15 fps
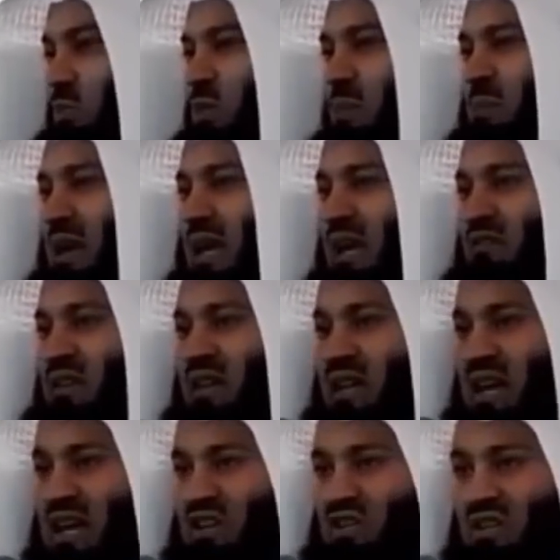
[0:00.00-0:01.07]
we may have
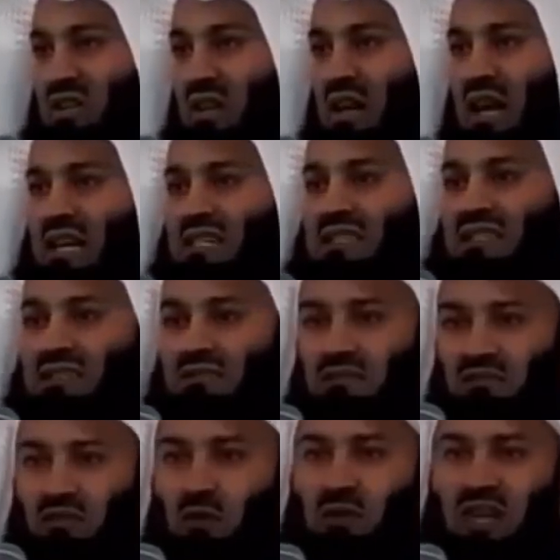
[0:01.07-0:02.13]
engaged in the last
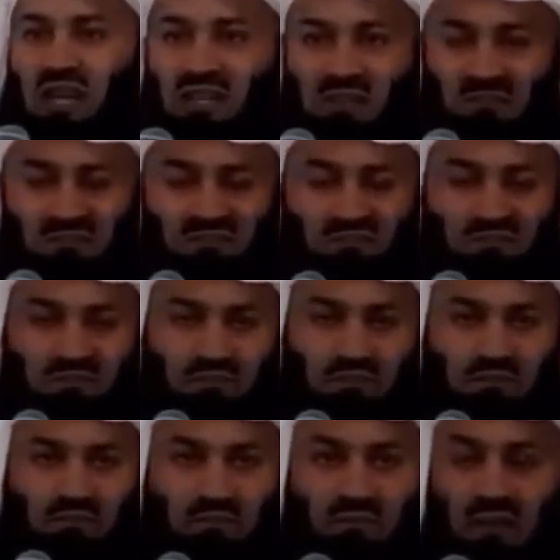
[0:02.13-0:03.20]
few days.
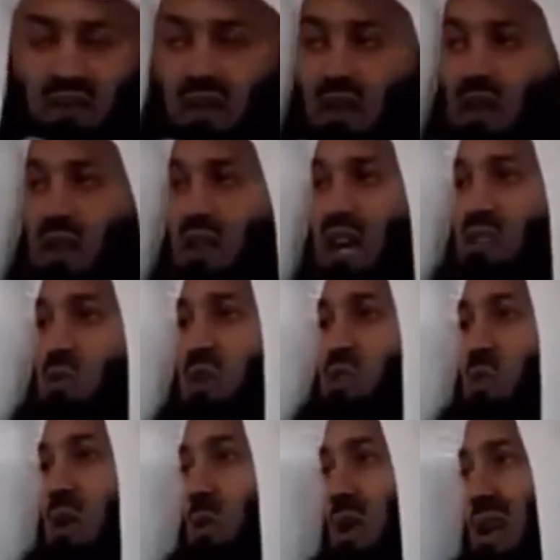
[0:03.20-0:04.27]
That
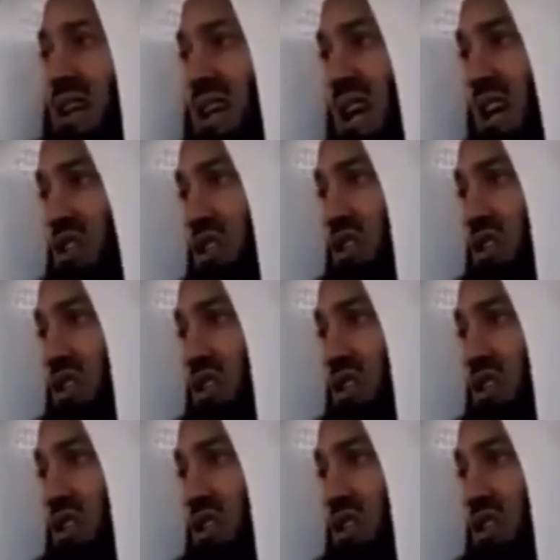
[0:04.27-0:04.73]
which we will engage in